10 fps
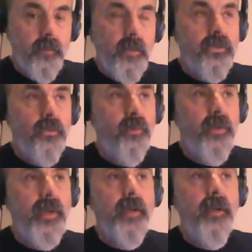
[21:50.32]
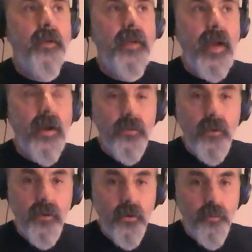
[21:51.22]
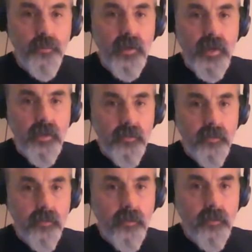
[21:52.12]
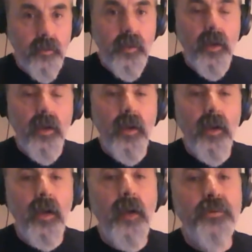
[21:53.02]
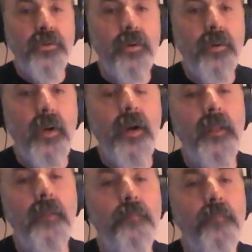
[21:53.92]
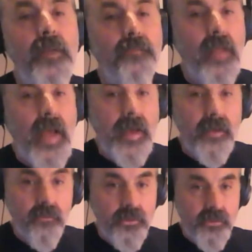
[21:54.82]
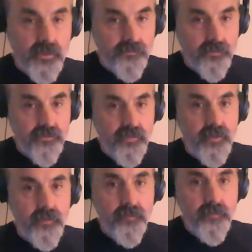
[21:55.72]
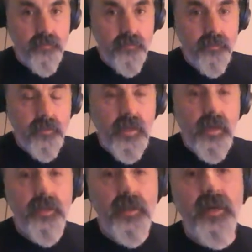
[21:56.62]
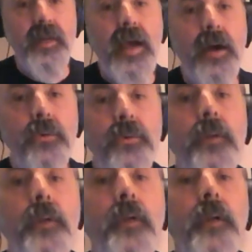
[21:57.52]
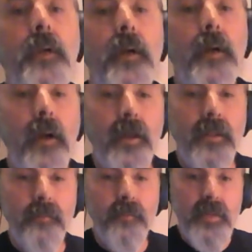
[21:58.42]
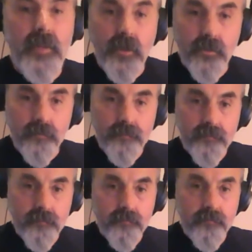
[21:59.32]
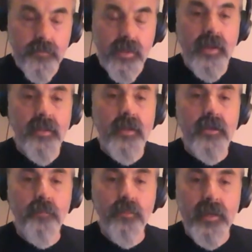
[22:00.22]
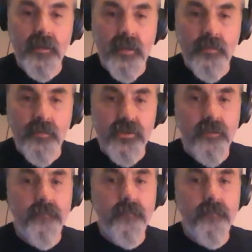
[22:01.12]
So we're playing a down on the open A, upstroke on the B flat, which is the first fret, and then a down on the B note, and then you play the double stop.